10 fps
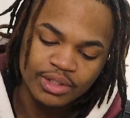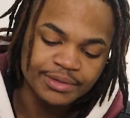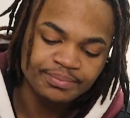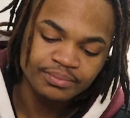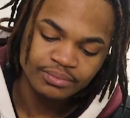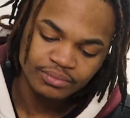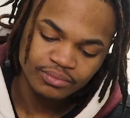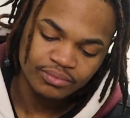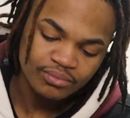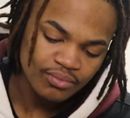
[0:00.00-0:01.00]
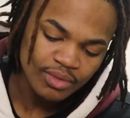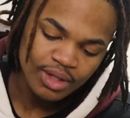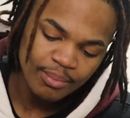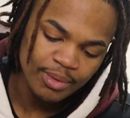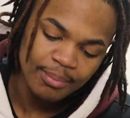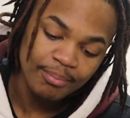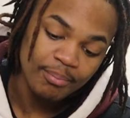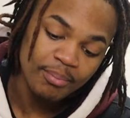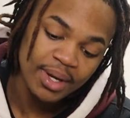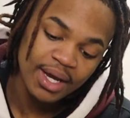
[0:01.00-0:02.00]
on, but
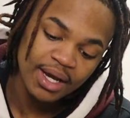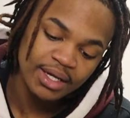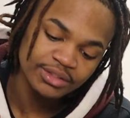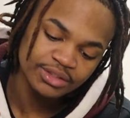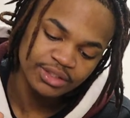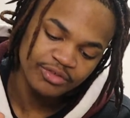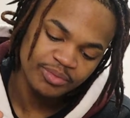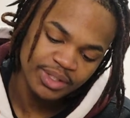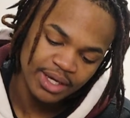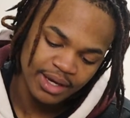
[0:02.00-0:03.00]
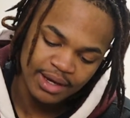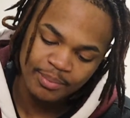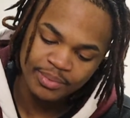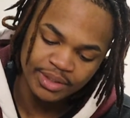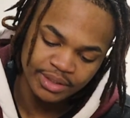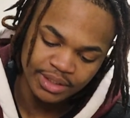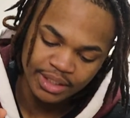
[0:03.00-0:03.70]
mad stuff be happening.